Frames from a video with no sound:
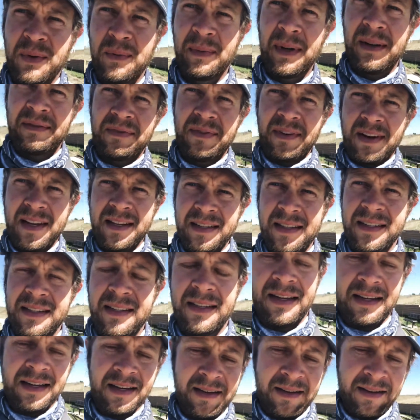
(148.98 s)
friends,
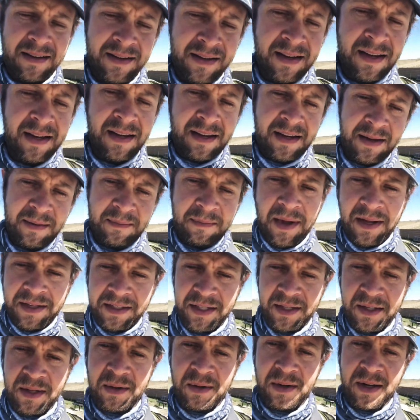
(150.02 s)

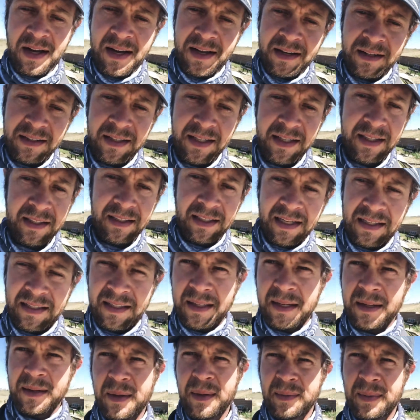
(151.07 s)
Montague Connolly and Leslie
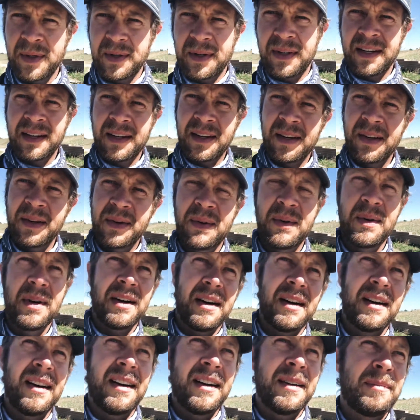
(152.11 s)
Gilbert, who
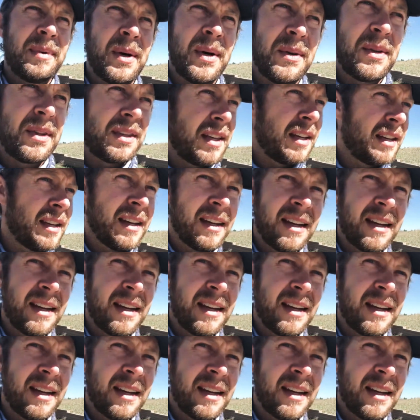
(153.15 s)
are both